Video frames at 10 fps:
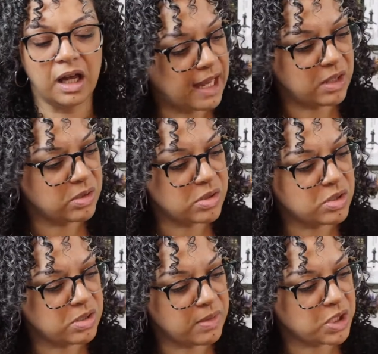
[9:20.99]
I don't know
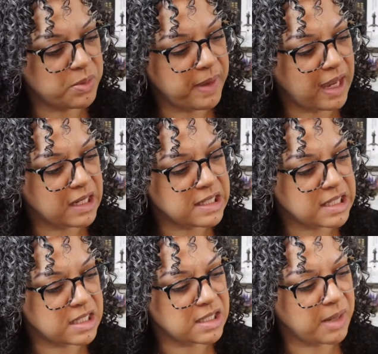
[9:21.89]
too much about it. It
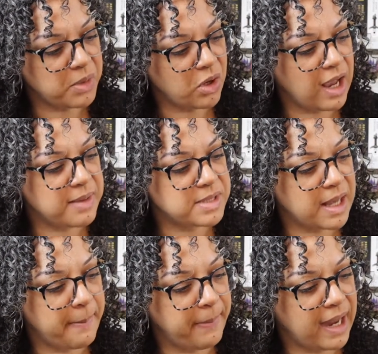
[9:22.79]
says some crimes
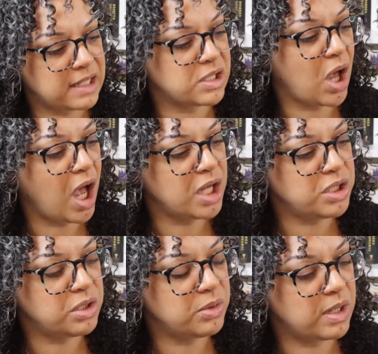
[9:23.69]
come back to haunt you.